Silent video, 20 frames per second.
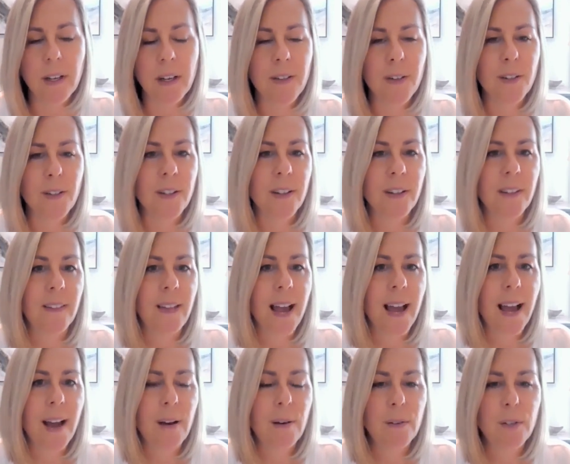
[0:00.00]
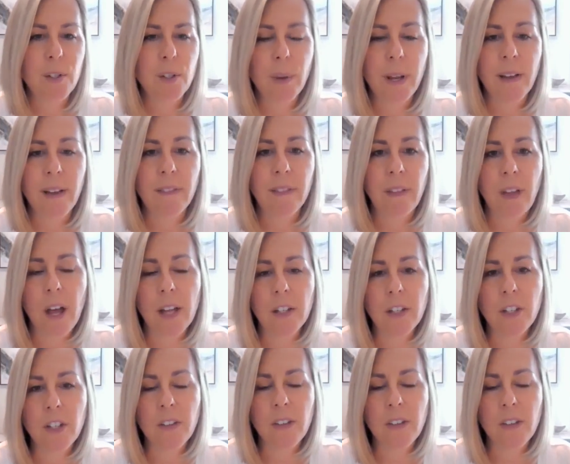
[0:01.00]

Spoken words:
There's a lounge, we have lunch.